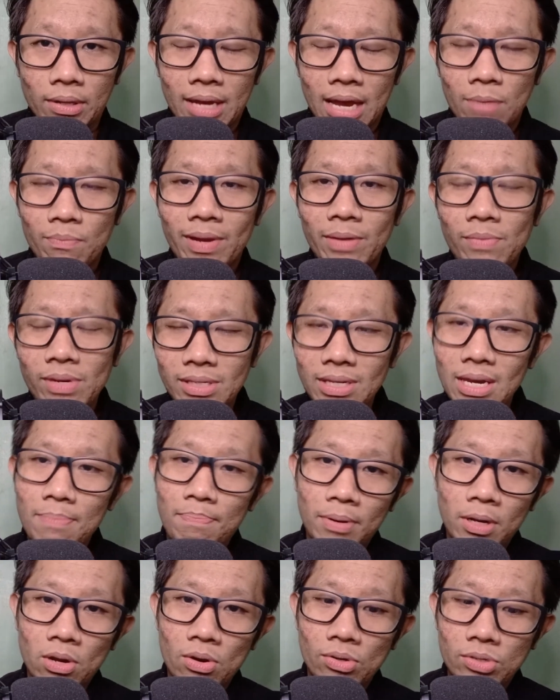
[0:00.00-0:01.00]
And when we say
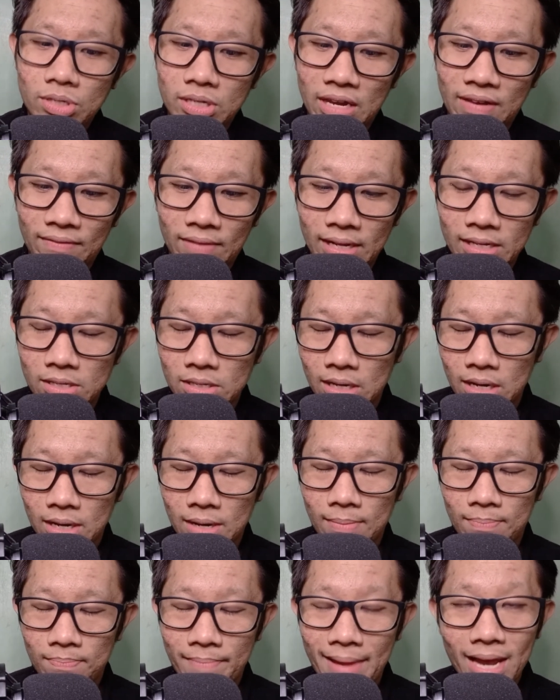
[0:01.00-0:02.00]
plosive, let's
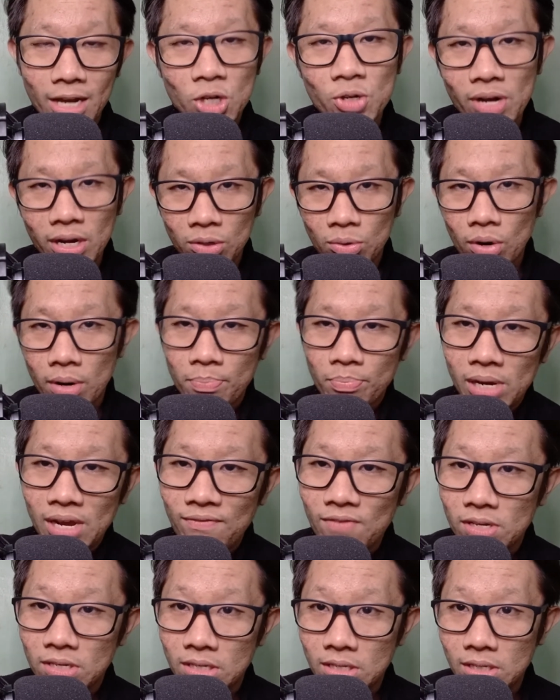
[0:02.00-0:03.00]
backtrack to our
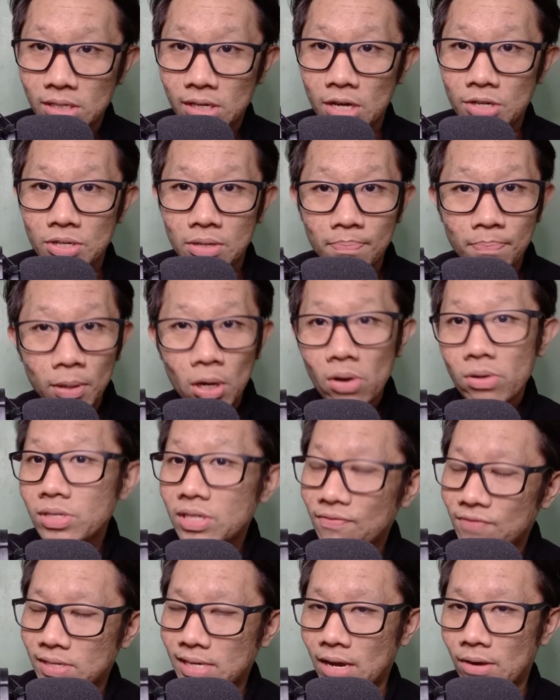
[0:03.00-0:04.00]
previous discussion.
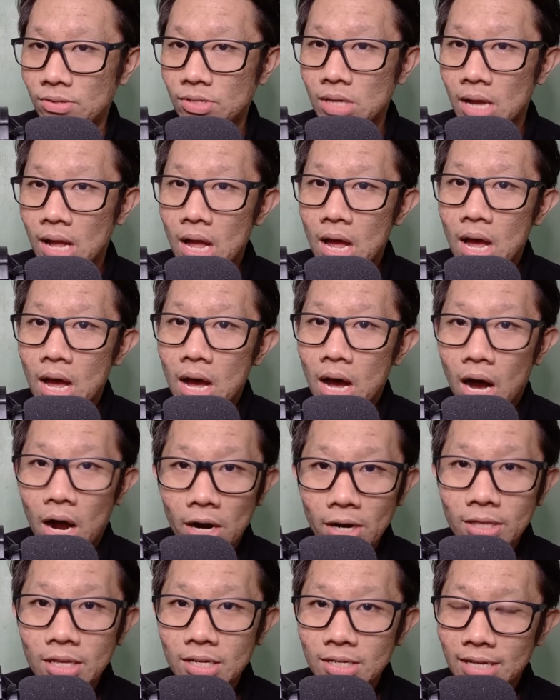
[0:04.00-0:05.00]
Plosive sounds
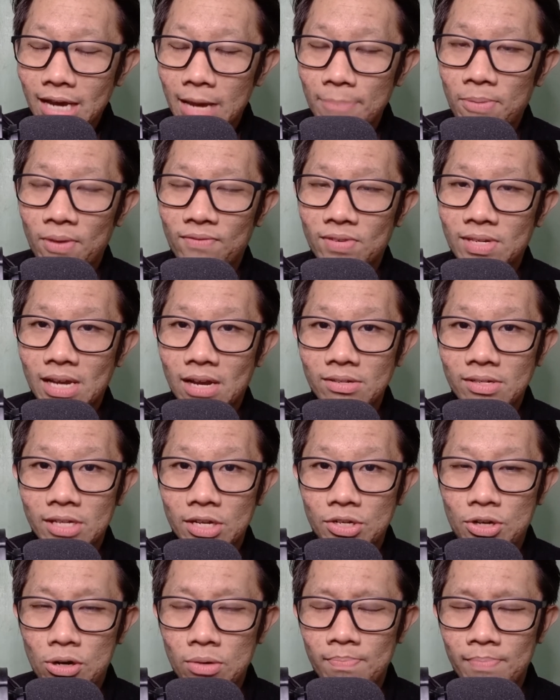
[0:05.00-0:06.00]
are the type of sounds
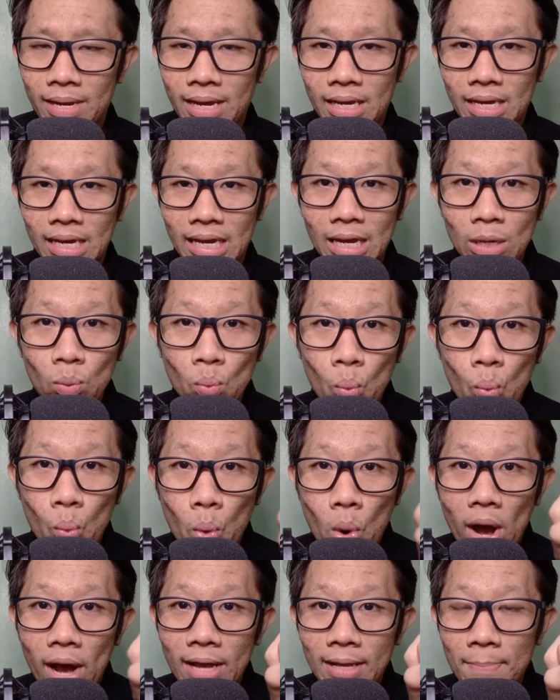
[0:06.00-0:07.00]
that you make in
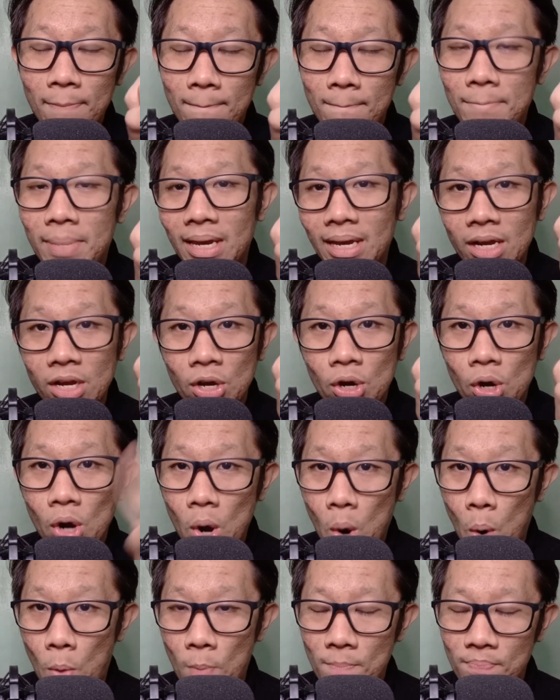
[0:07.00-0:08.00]
one big
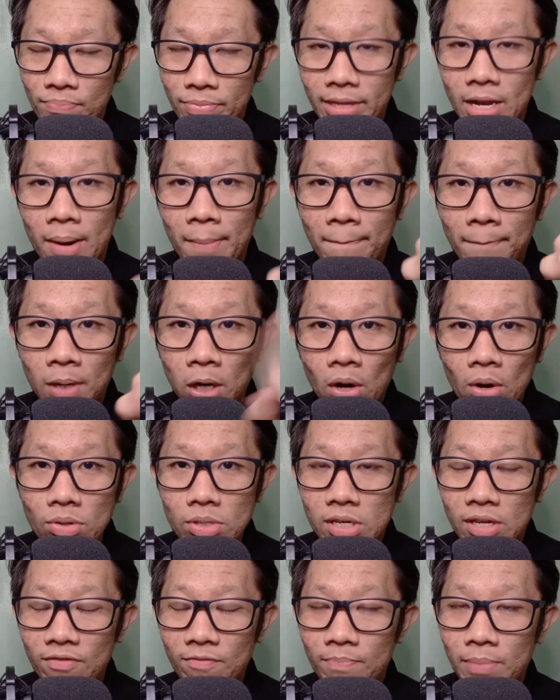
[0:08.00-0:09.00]
go. They're
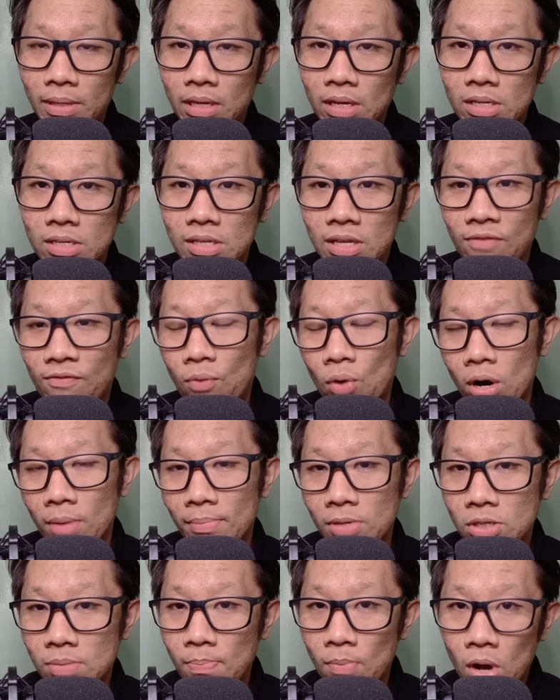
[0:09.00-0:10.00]
plosive because they
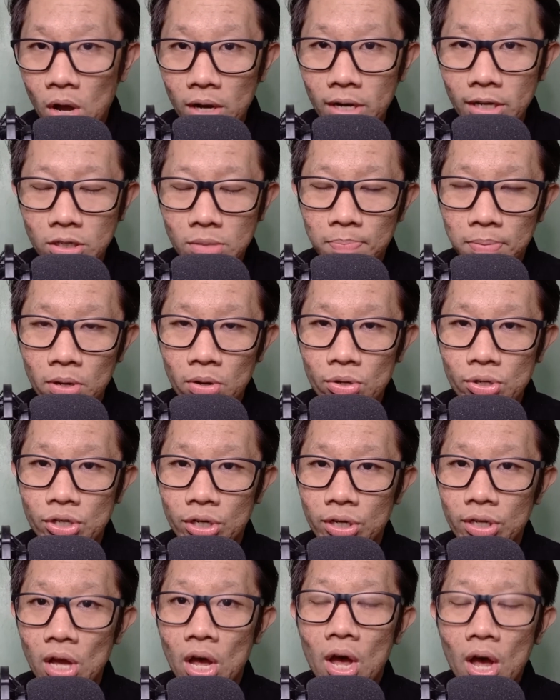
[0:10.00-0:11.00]
form a small
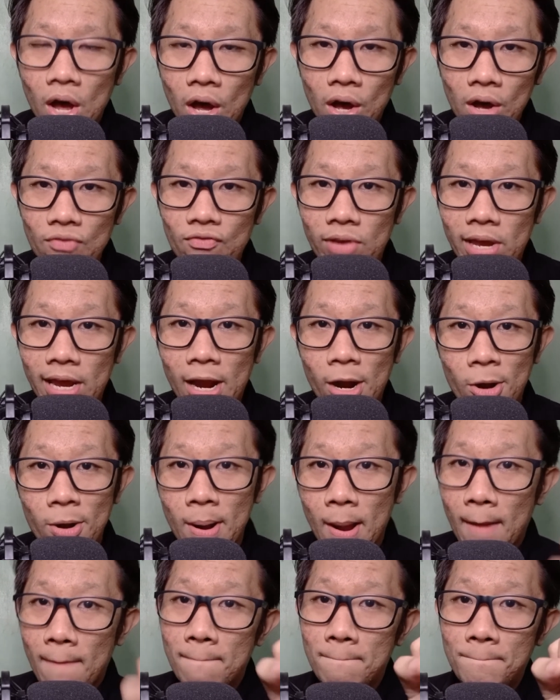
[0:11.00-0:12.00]
explosion of
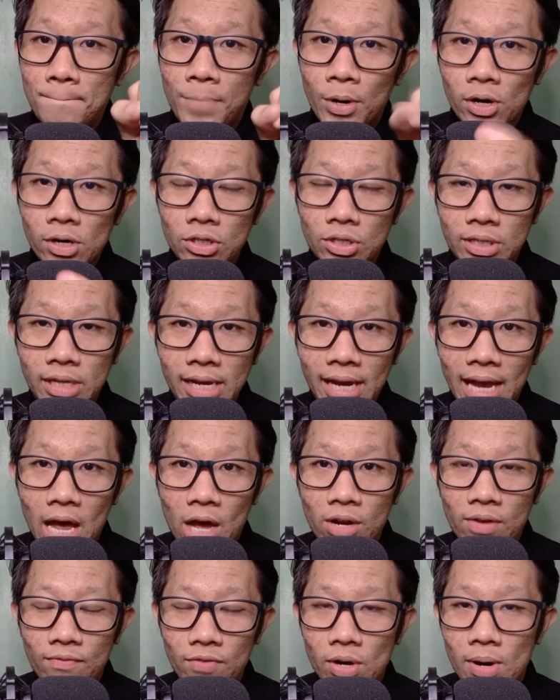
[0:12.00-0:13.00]
air bursting
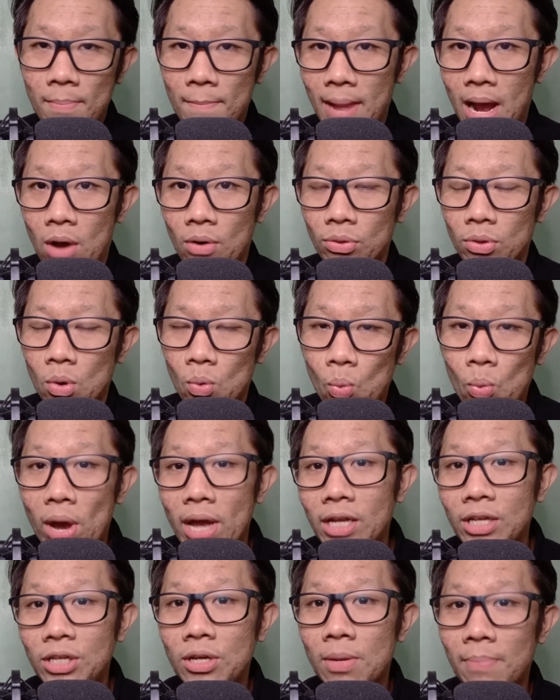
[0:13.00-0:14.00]
out of your mouth
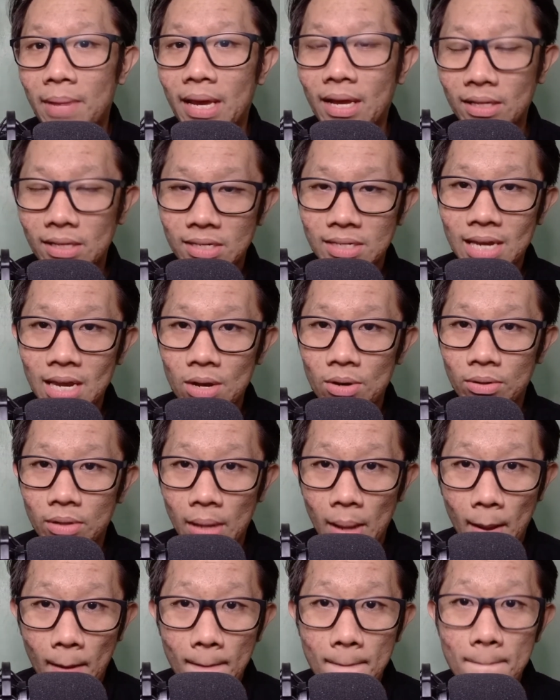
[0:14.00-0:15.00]
when you make the sound.
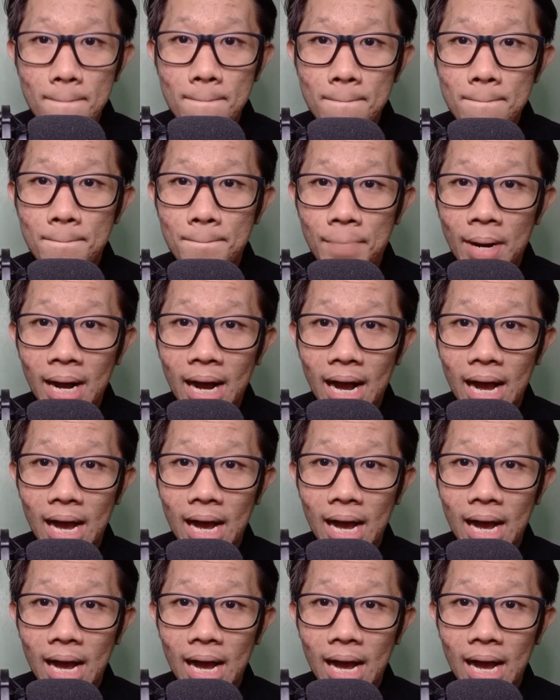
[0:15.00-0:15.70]
Puh.